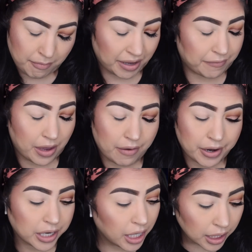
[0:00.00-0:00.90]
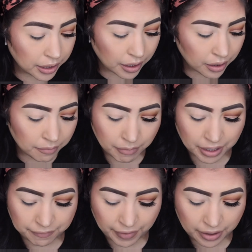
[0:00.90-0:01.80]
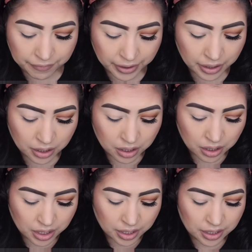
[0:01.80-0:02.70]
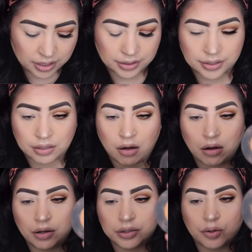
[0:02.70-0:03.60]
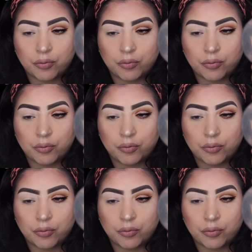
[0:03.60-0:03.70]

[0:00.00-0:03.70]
my favorite color. My favorite, it's called